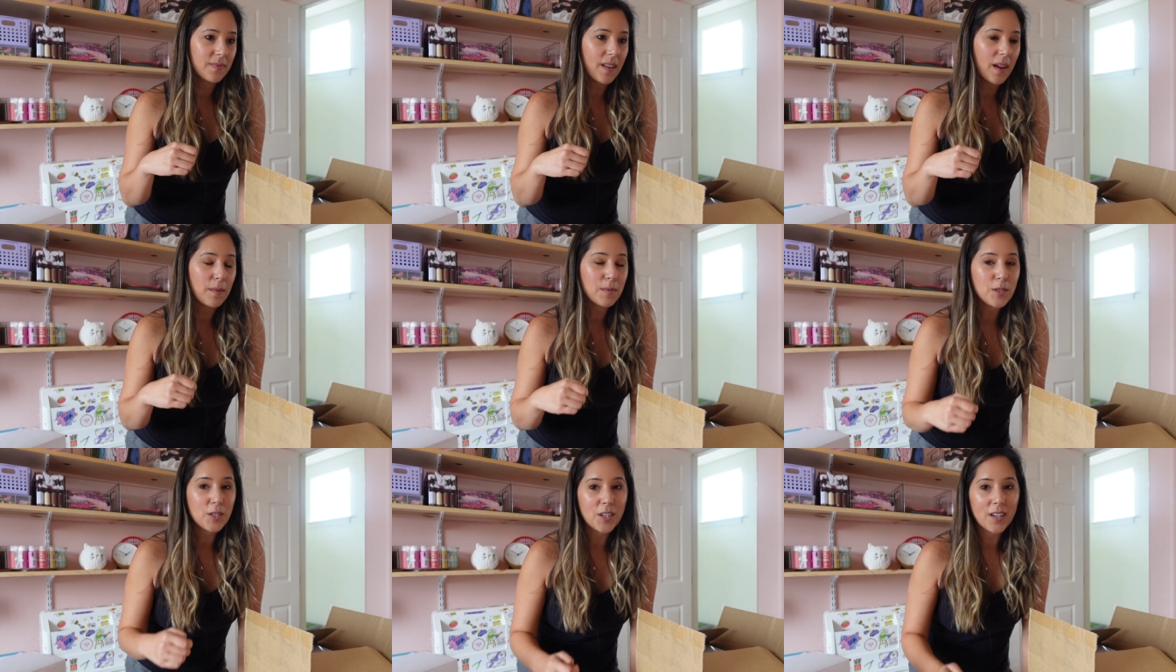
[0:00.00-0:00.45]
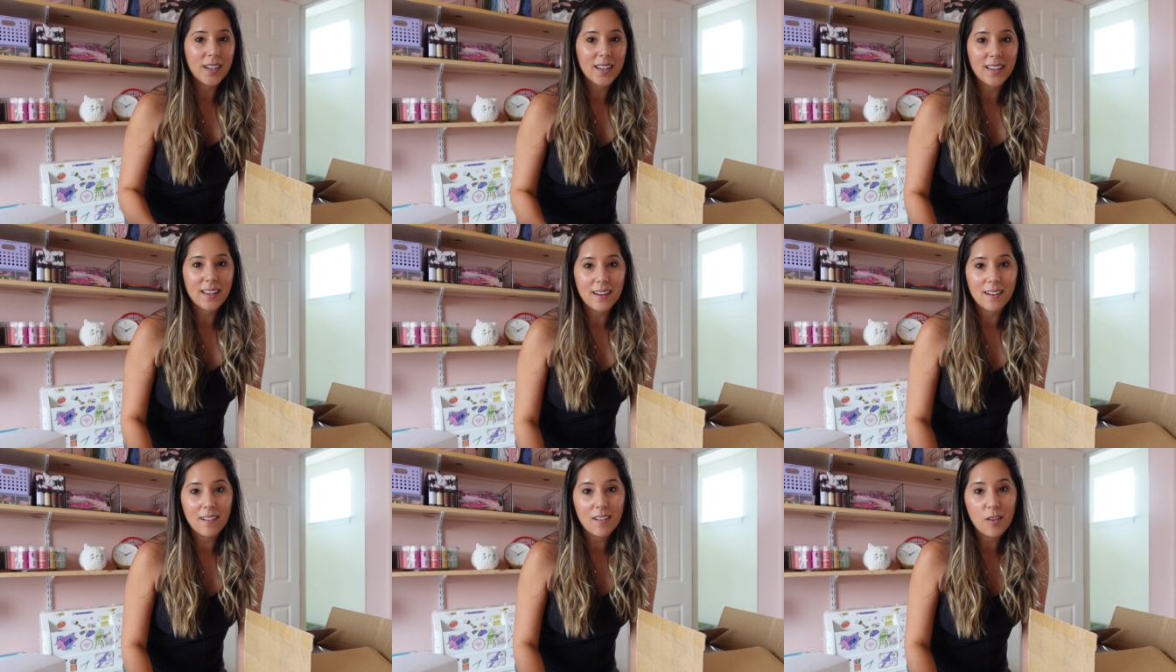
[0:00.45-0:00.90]
I'm sure I can
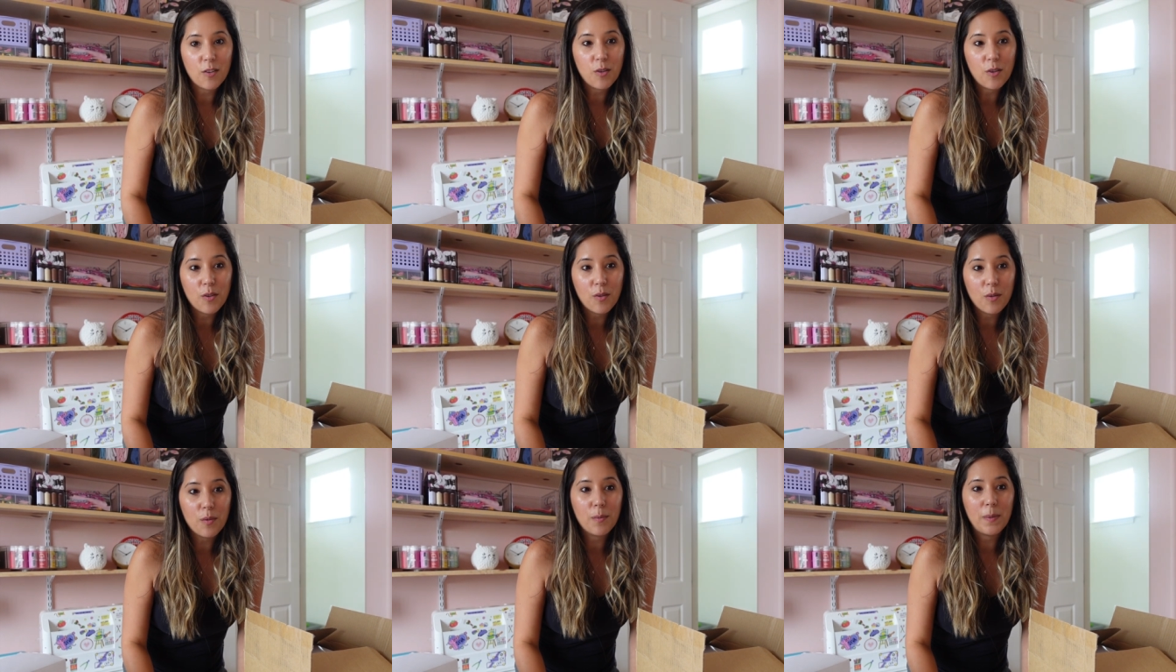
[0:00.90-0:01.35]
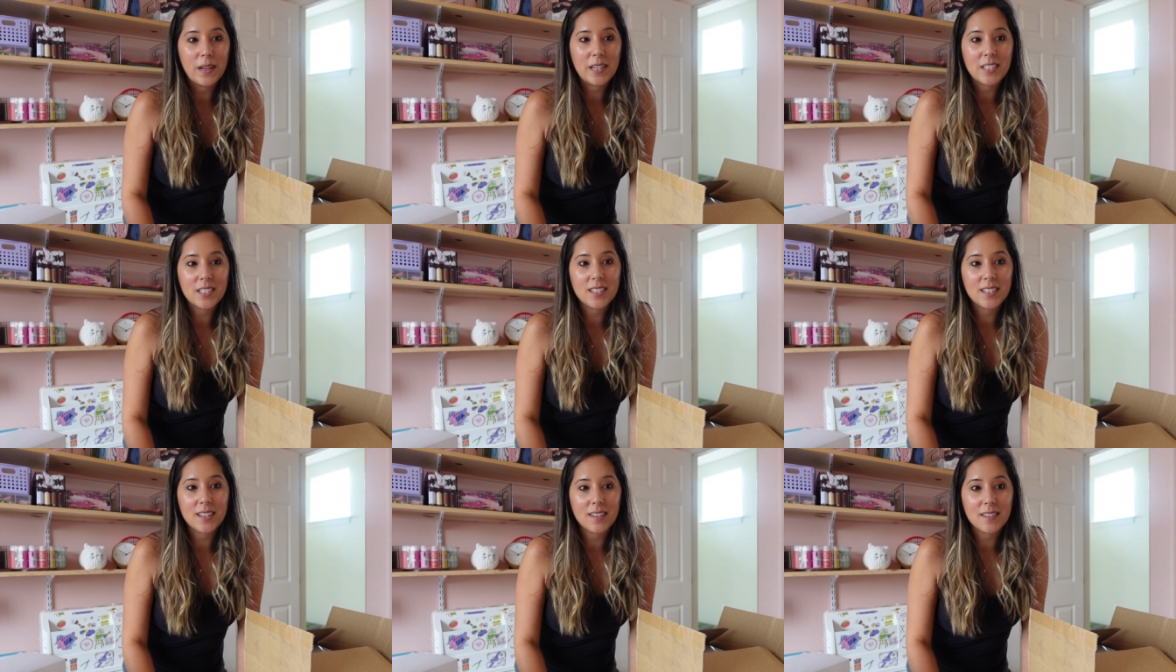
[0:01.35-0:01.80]
get a whole
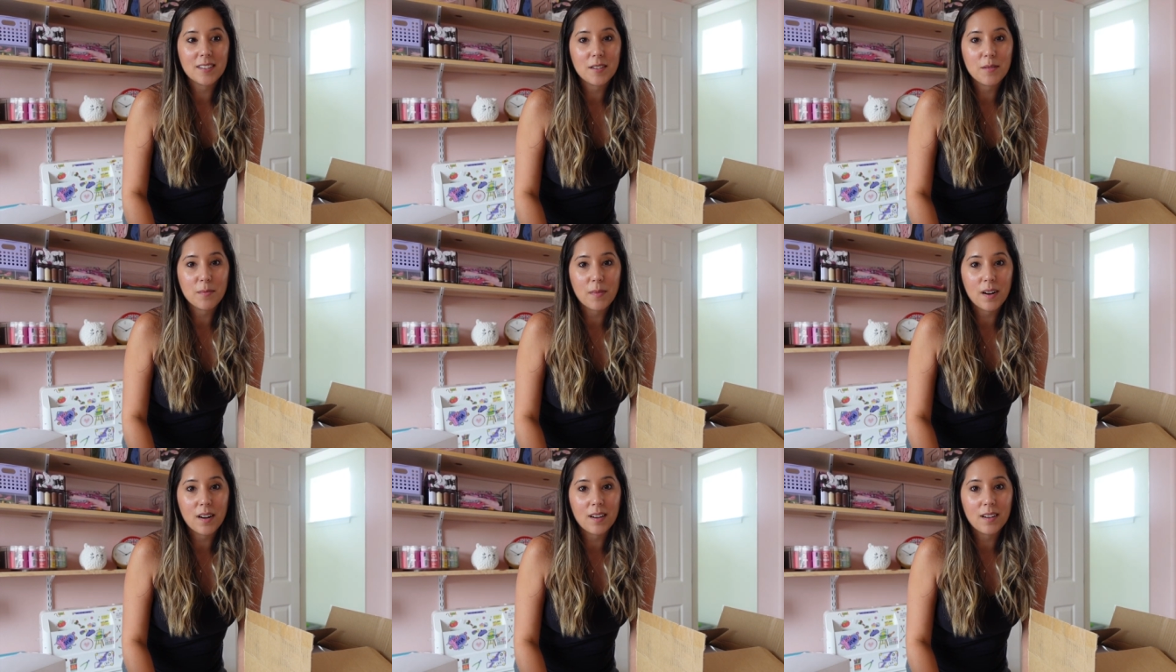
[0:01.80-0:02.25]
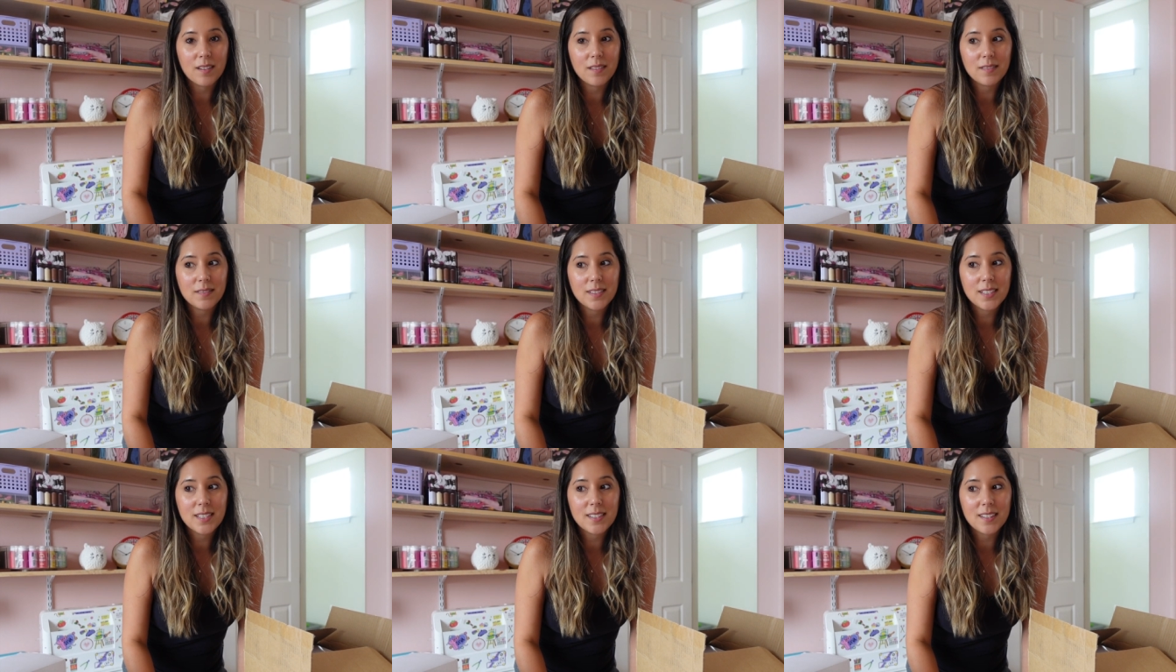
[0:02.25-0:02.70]
bunch done tomorrow.
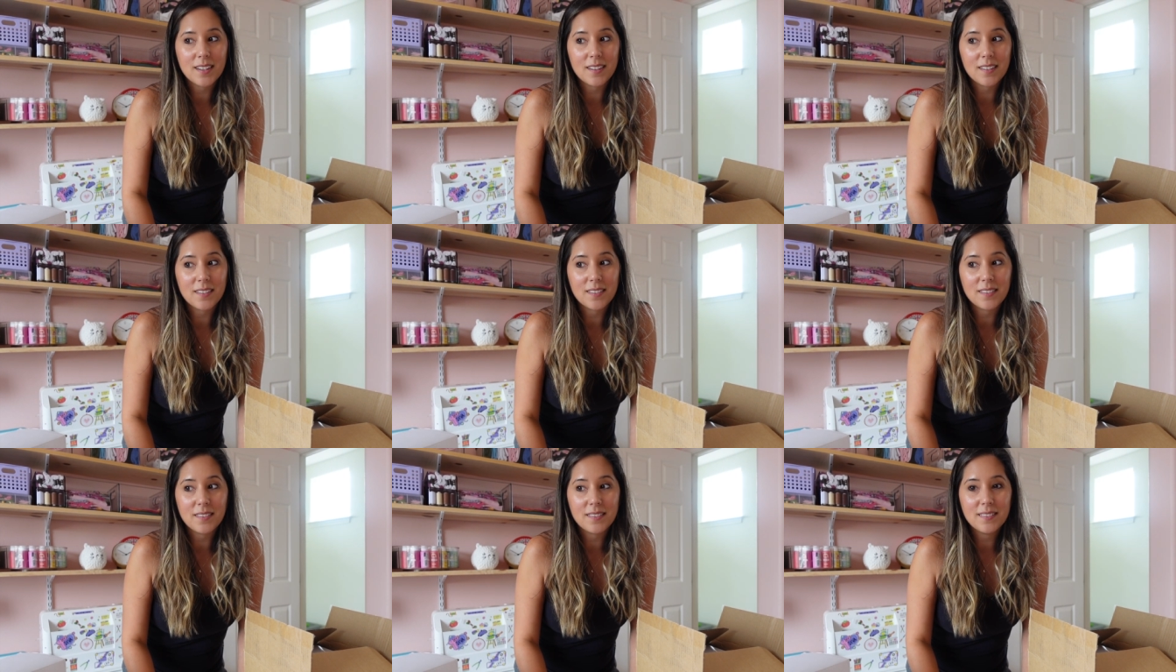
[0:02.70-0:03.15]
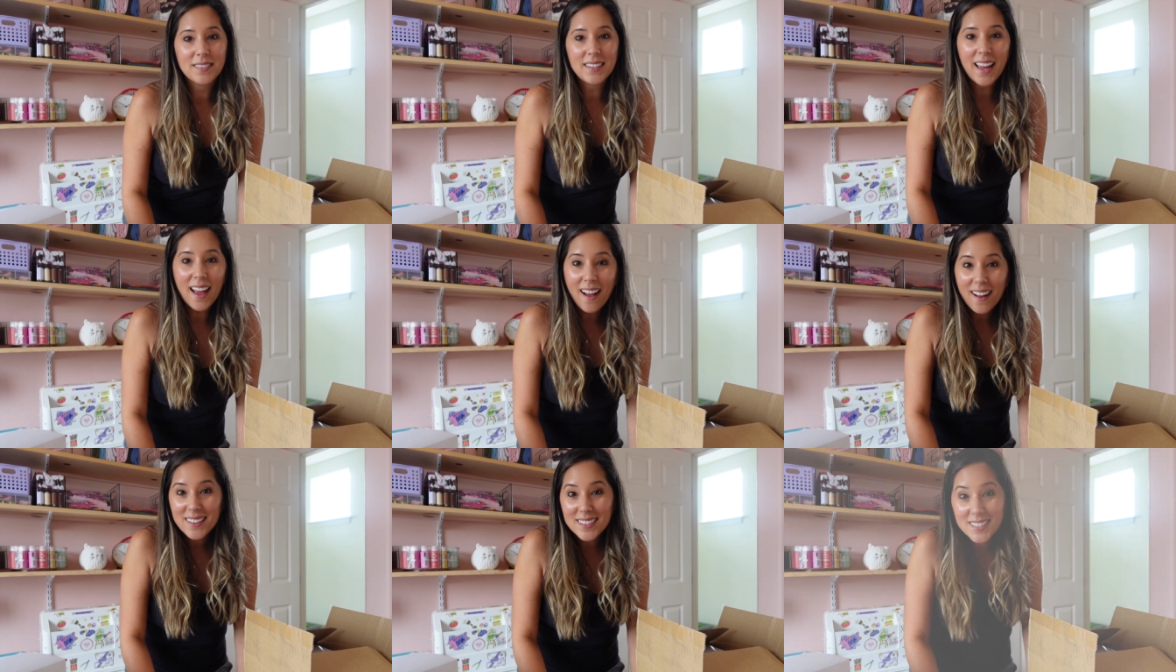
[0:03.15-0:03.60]
So yeah,
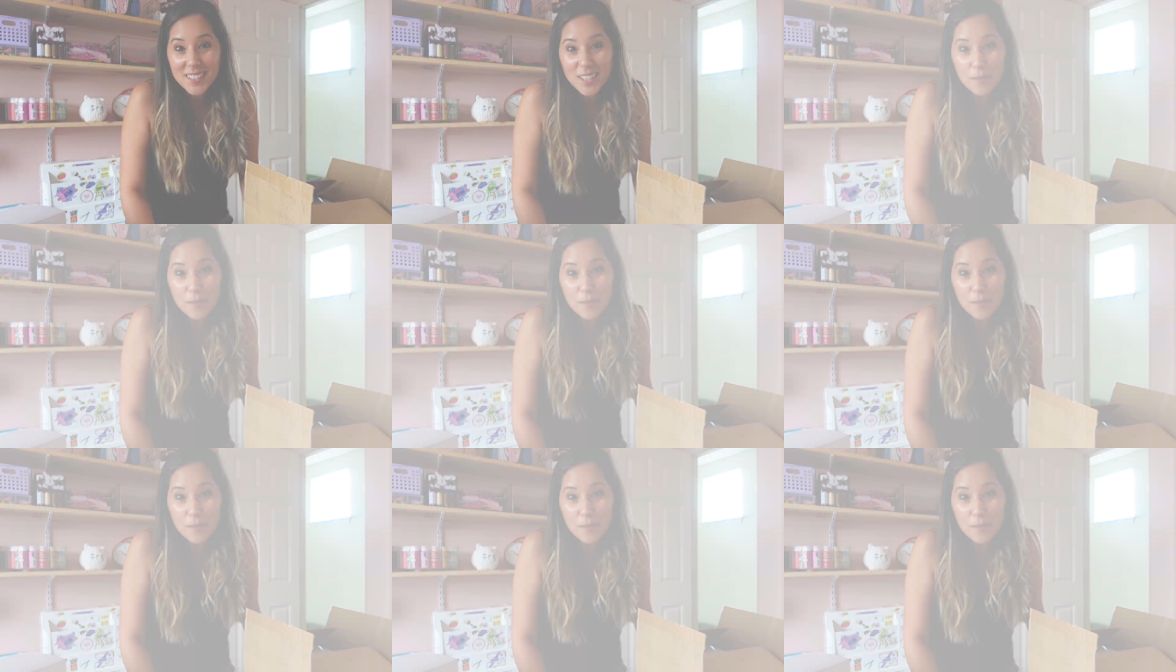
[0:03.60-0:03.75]
see